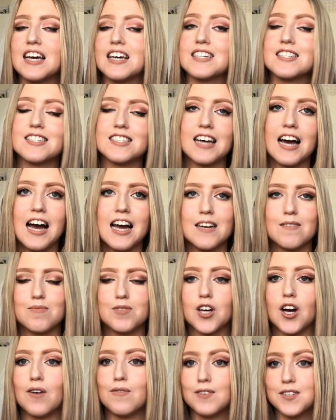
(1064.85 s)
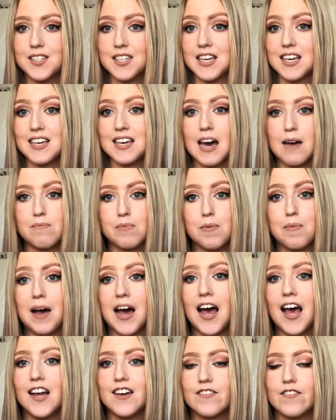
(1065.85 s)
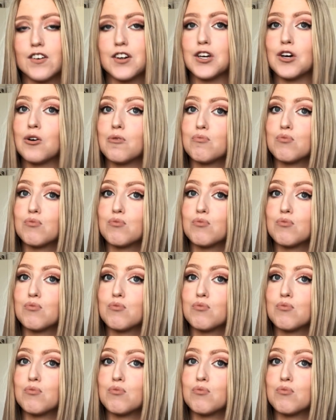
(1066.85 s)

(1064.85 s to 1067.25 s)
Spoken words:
it's time to obviously get prepared for your